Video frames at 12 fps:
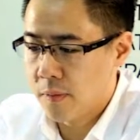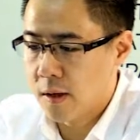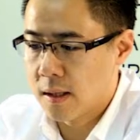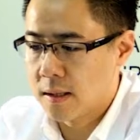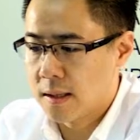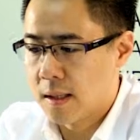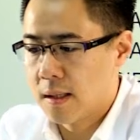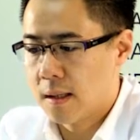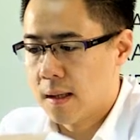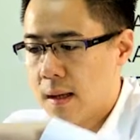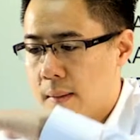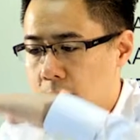
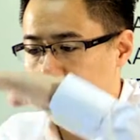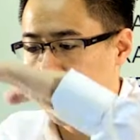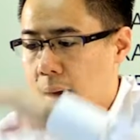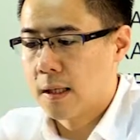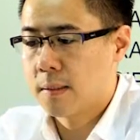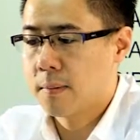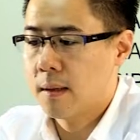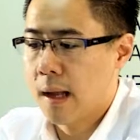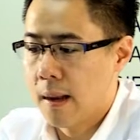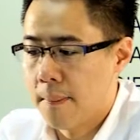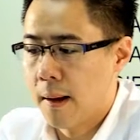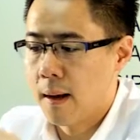the parts
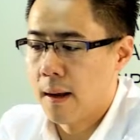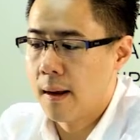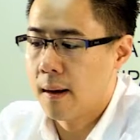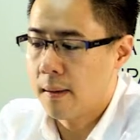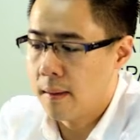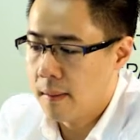layer by layer.